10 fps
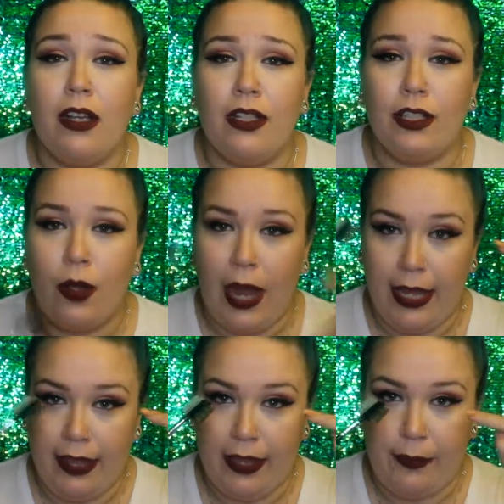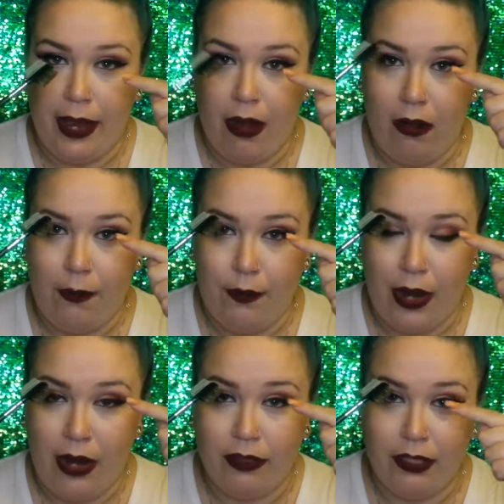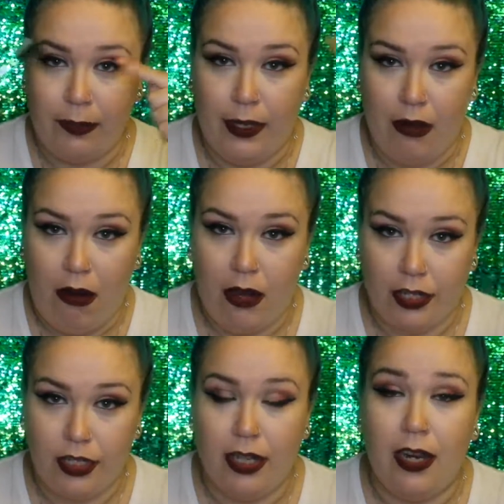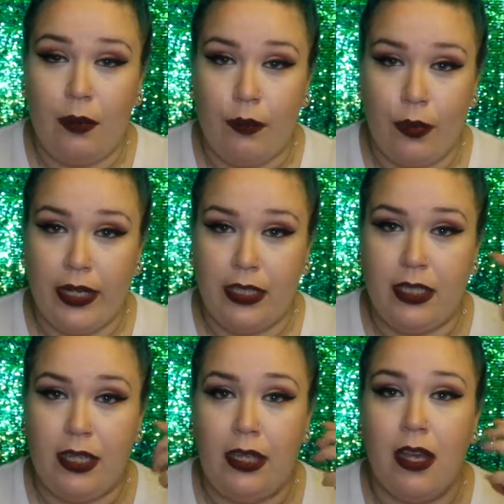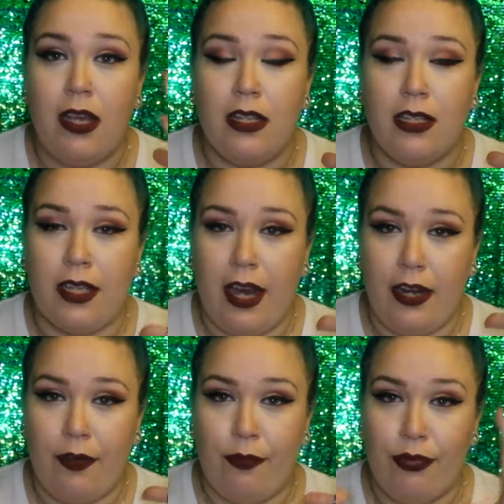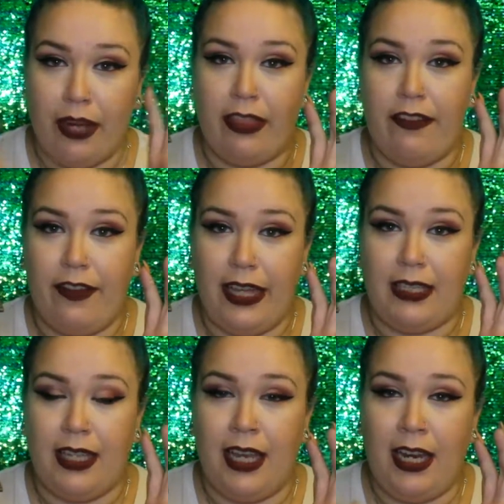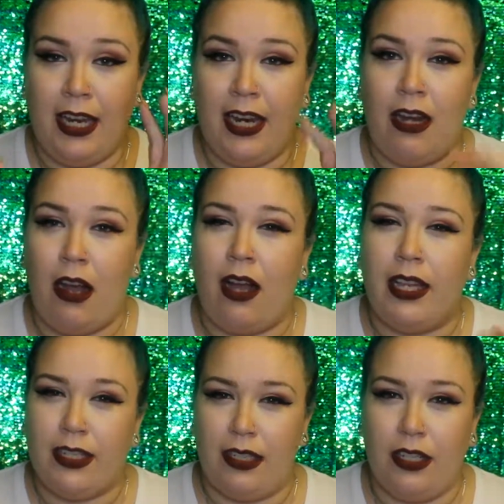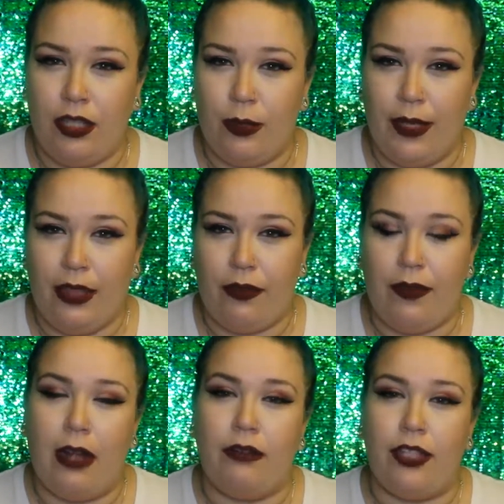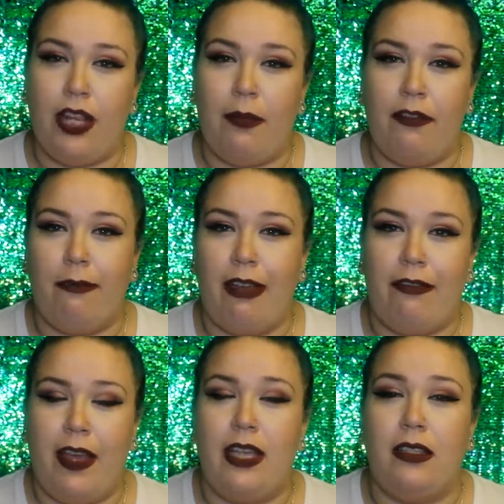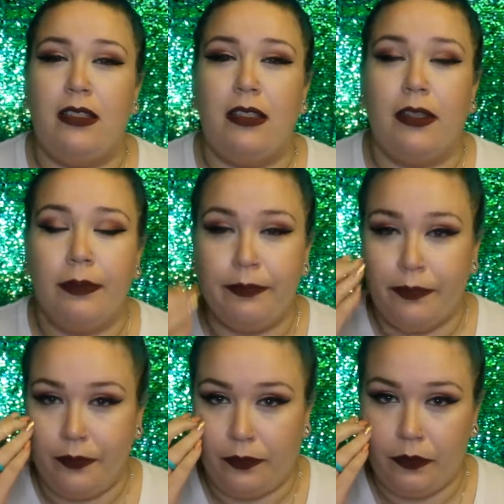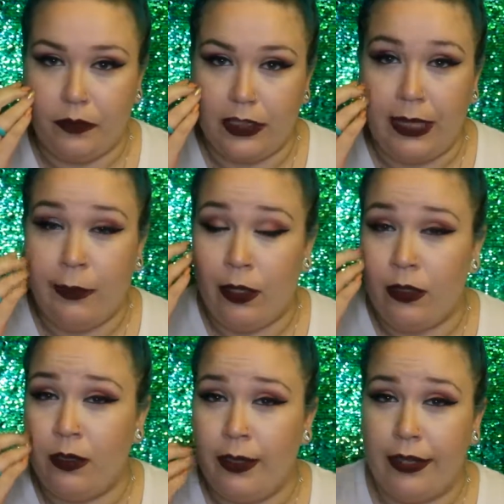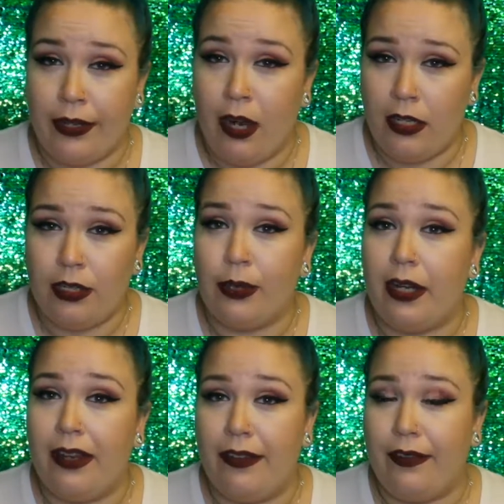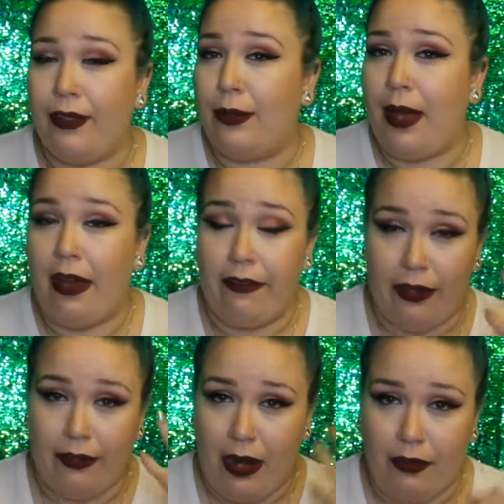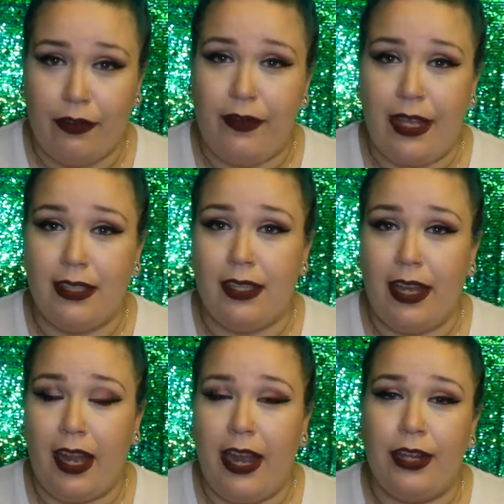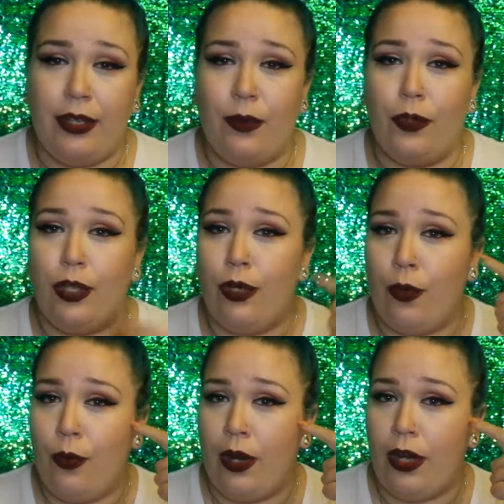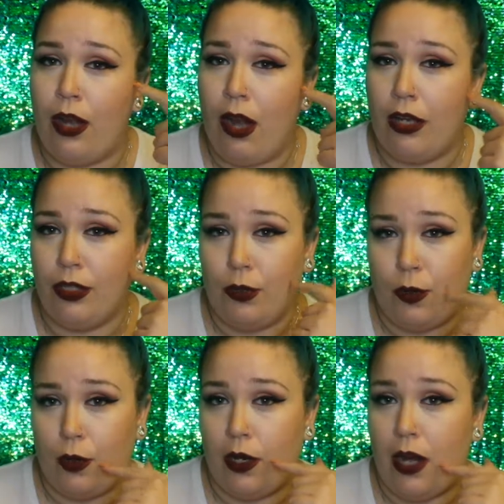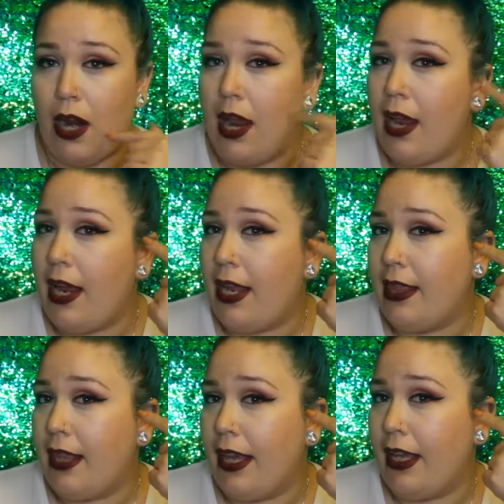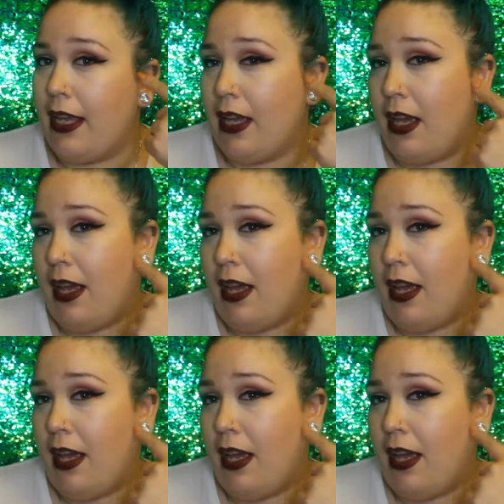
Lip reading: so I like my brows to be arched and pointy to kind of bring the face in and not accentuate the round shape of my face. Same goes with your contour. If you have a round face like I do, you don't want to contour in like